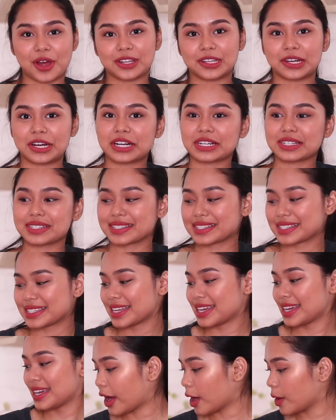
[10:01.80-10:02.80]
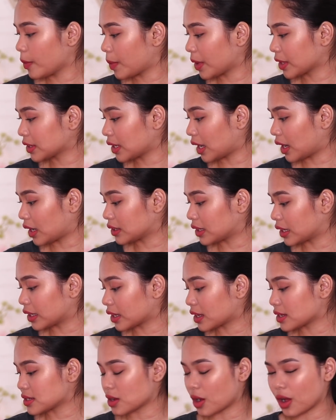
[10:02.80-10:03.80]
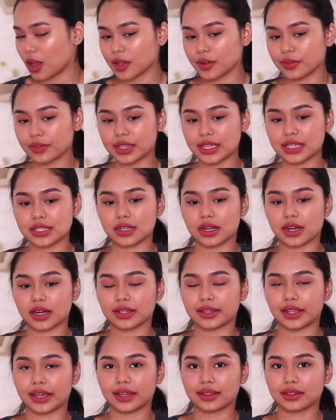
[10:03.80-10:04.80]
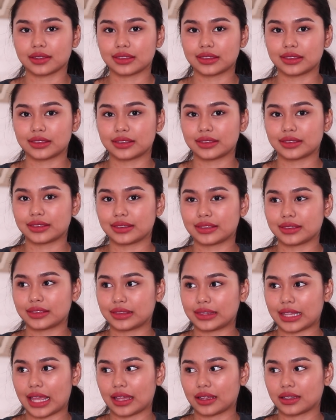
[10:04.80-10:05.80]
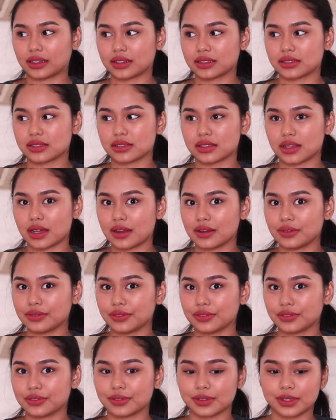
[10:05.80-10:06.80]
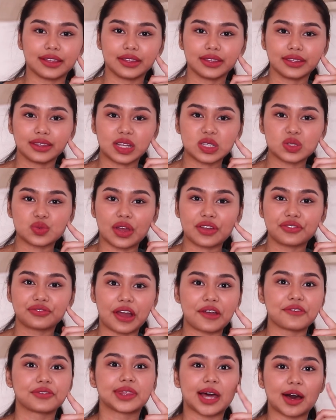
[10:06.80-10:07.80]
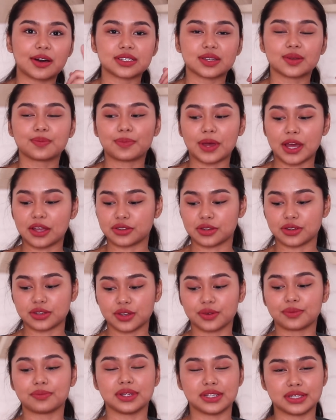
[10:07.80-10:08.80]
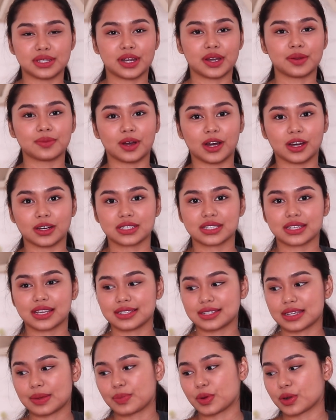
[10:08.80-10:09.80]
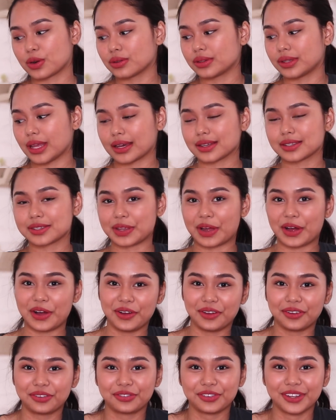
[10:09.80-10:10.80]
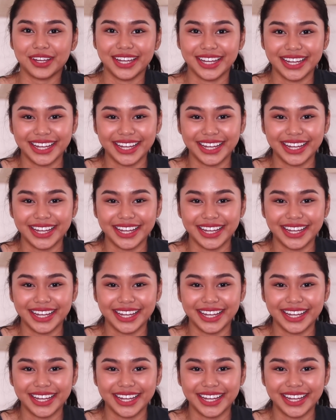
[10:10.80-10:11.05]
products. Nakakapagtaka din kasi all of these are like tech stuff. I think that's why five thousand pesos yung mystery box kasi puro tech stuff.